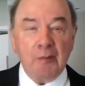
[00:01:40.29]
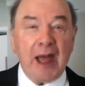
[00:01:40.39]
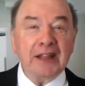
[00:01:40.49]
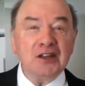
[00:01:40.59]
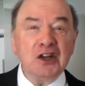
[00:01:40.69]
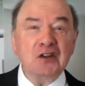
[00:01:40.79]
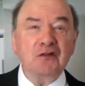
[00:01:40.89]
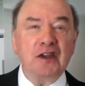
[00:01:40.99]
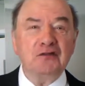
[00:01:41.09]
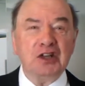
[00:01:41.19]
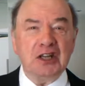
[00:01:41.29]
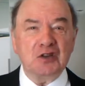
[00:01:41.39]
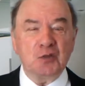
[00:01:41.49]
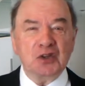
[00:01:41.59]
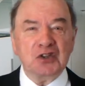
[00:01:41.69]
A man in his
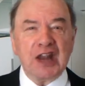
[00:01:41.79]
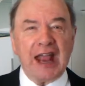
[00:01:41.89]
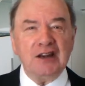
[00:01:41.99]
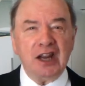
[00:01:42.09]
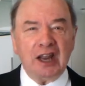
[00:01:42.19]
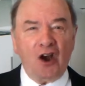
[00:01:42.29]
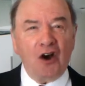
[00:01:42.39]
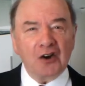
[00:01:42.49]
50s was standing